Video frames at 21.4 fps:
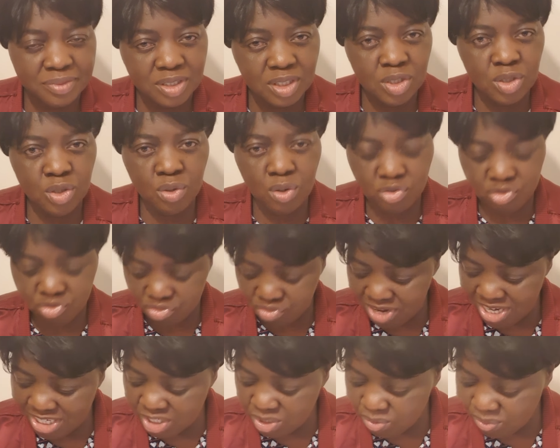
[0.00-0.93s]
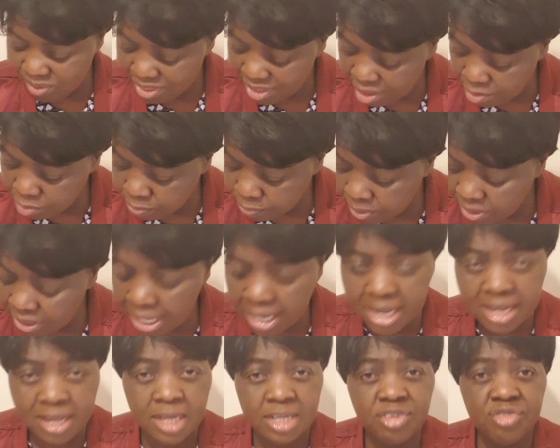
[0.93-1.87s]
You know, trust without border.
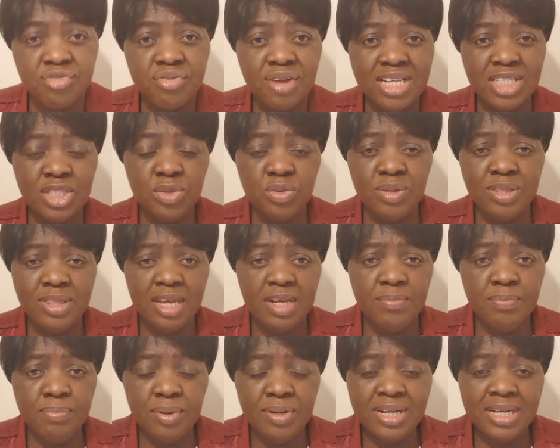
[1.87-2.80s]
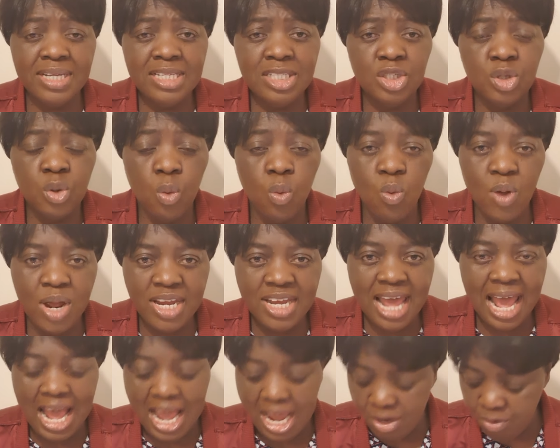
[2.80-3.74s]
Trust without border is when
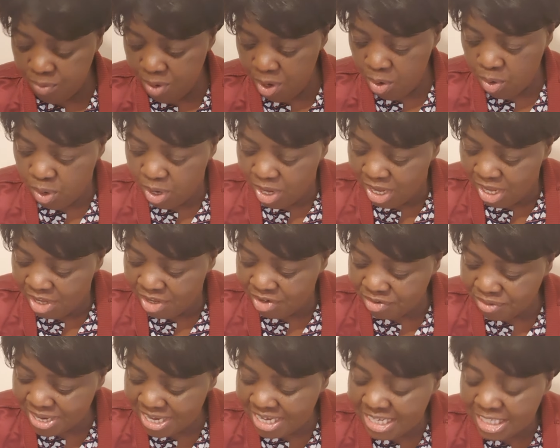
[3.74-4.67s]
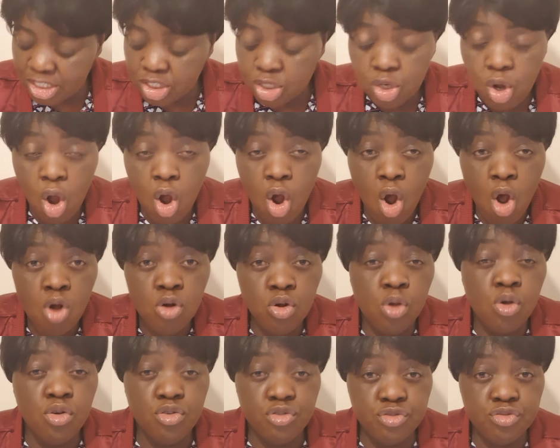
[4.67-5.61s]
I will release all
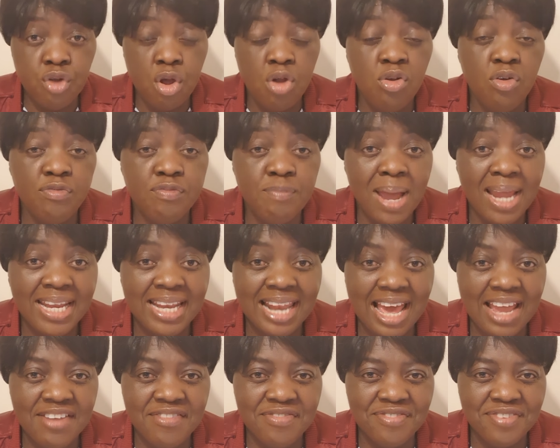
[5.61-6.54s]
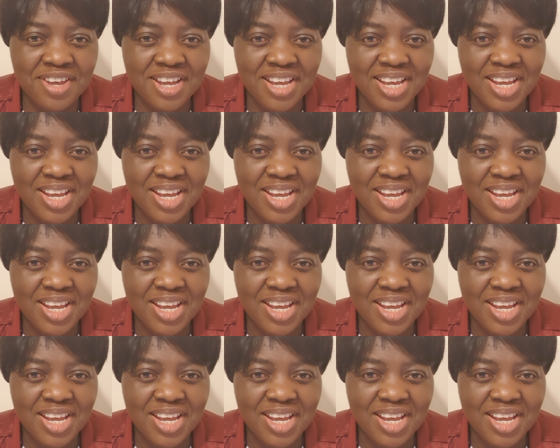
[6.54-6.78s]
control of my life.